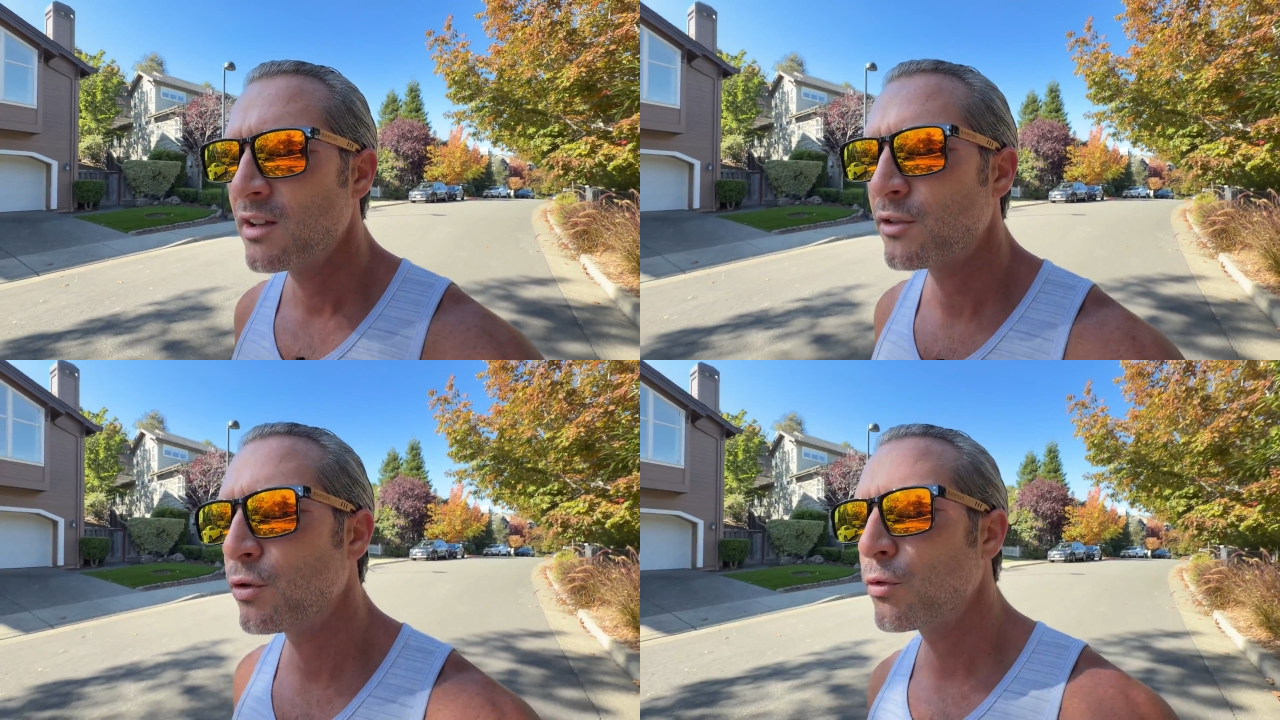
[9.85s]

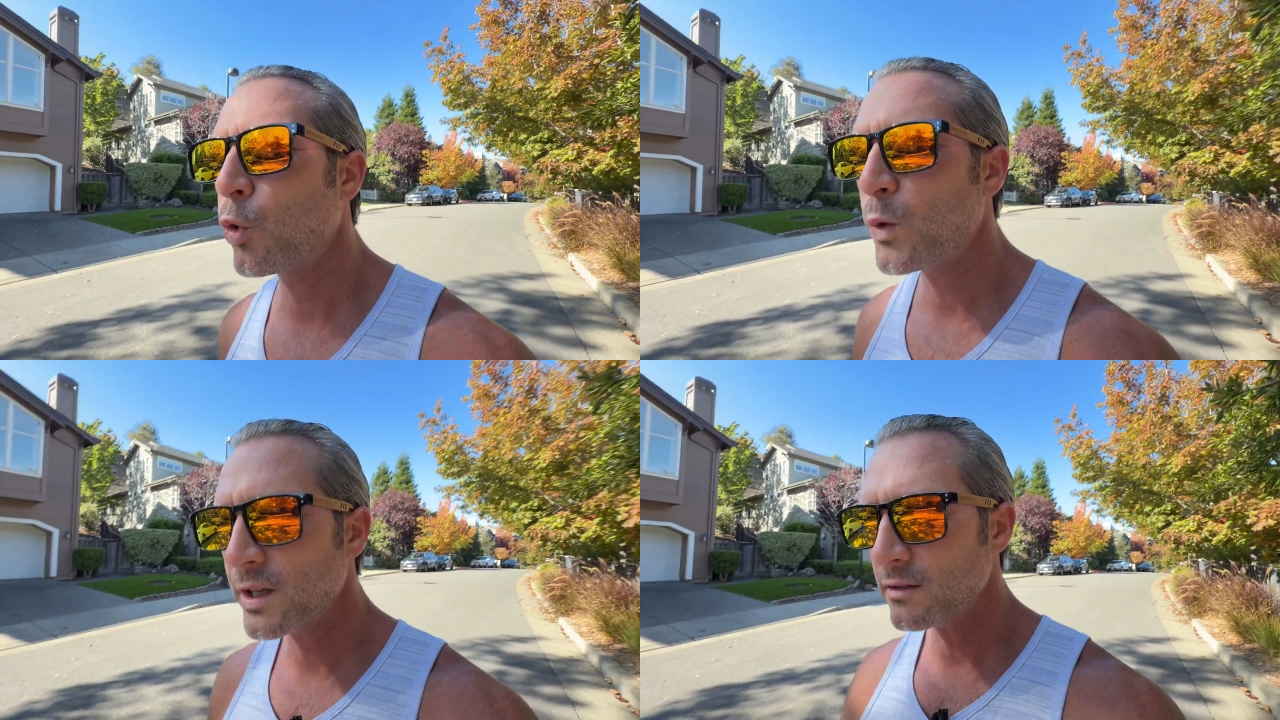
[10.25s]
to the
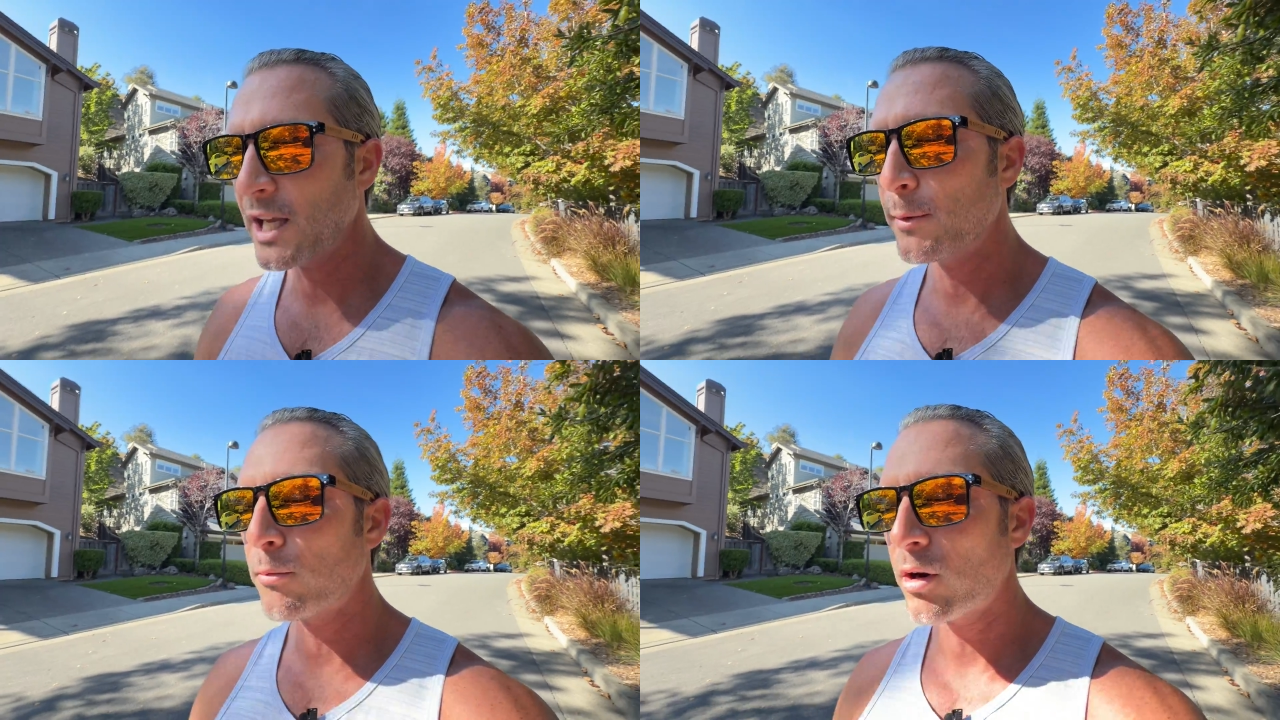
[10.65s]
weak
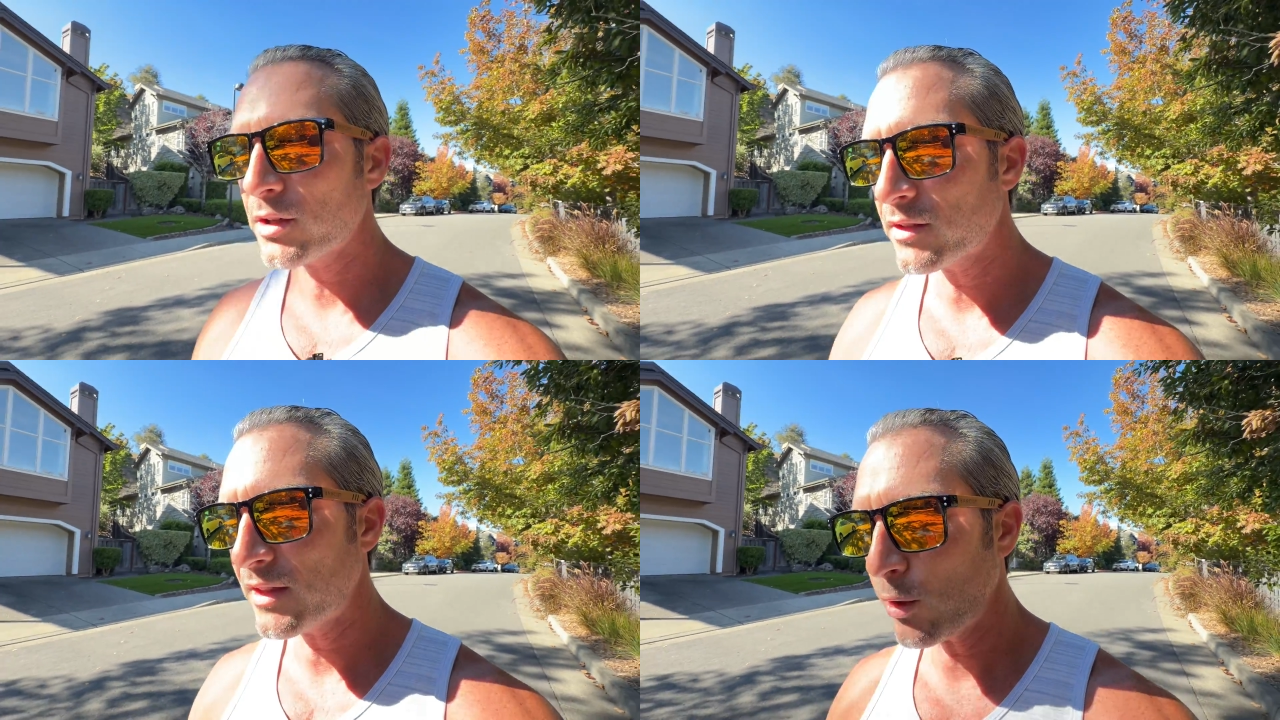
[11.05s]
labor
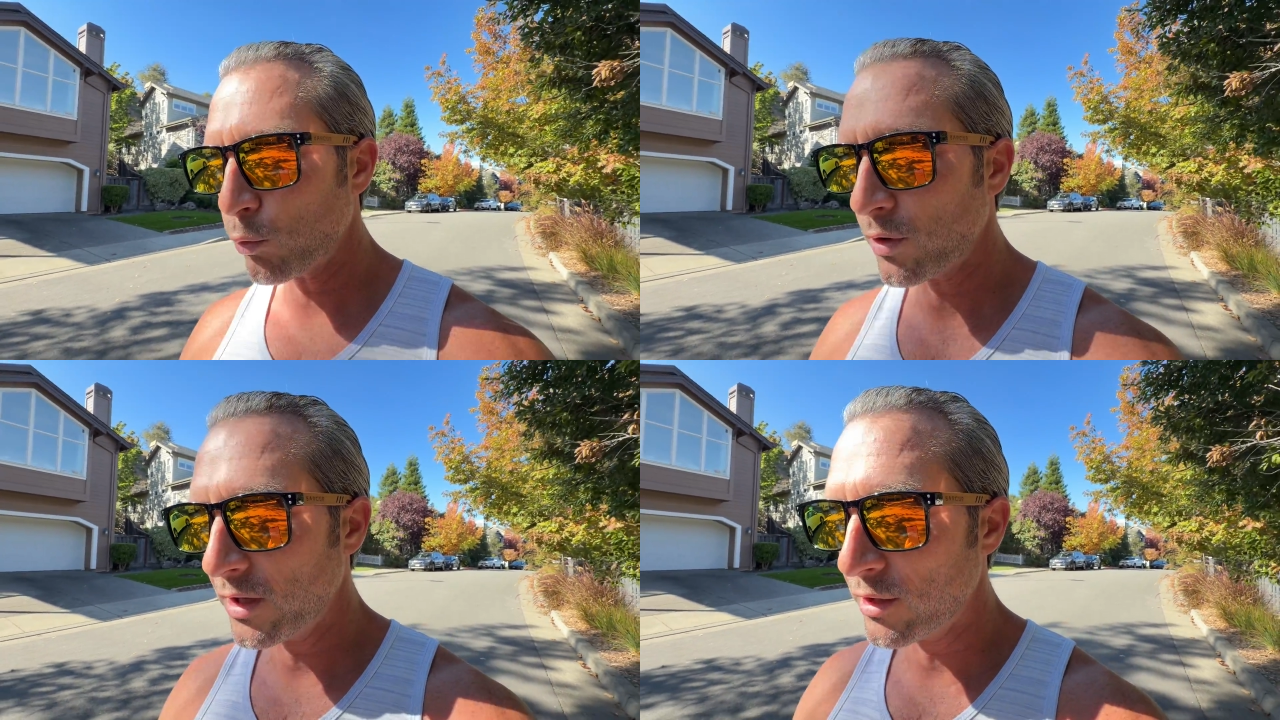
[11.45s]
market that
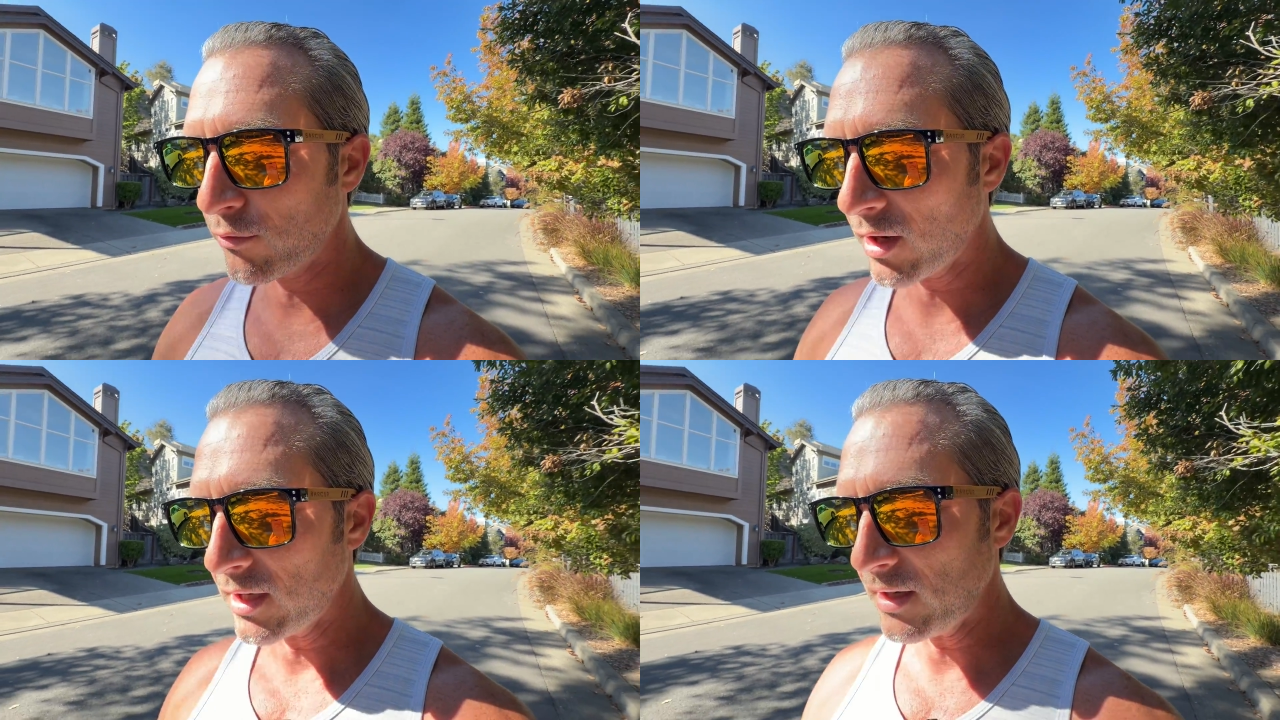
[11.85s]
we're in
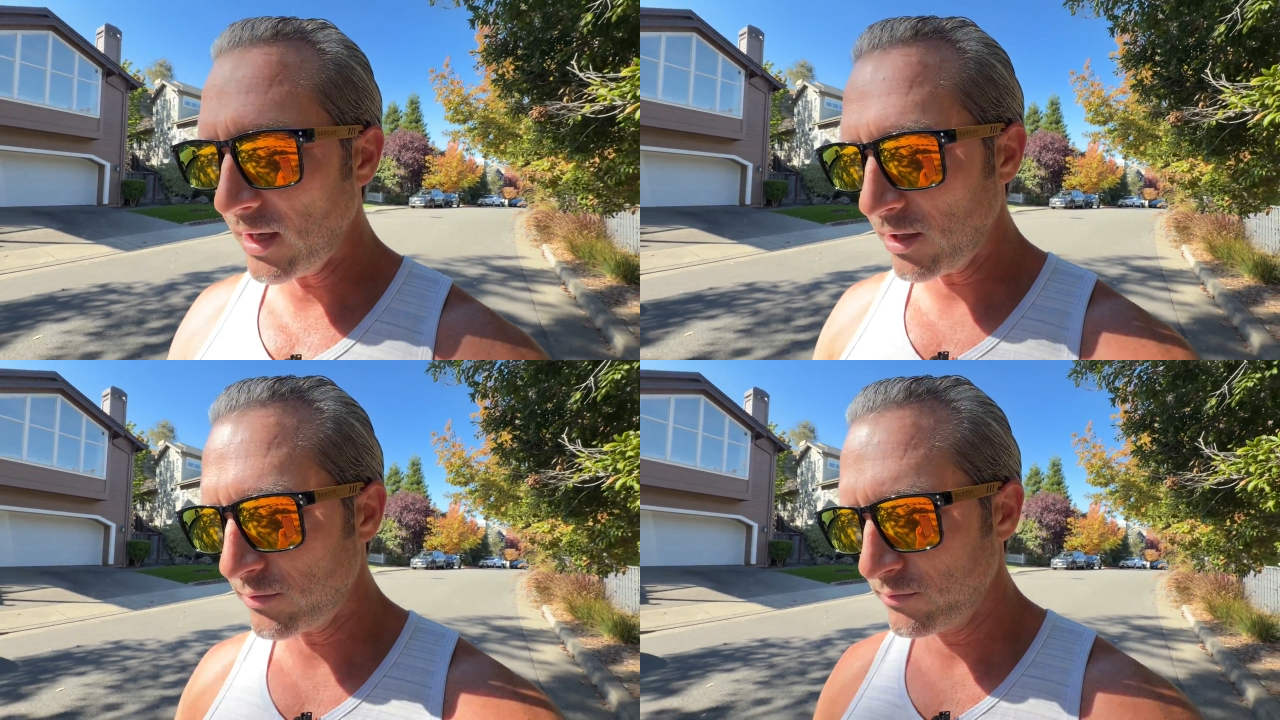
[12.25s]
right now.